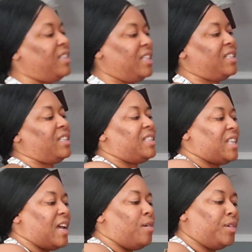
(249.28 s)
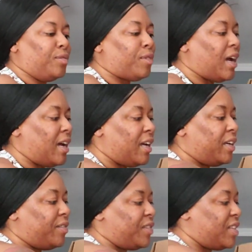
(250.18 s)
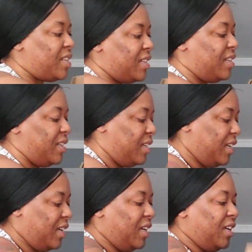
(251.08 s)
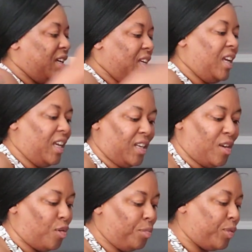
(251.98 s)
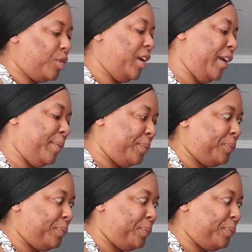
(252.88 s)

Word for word: this is how it arrived. And oh boy,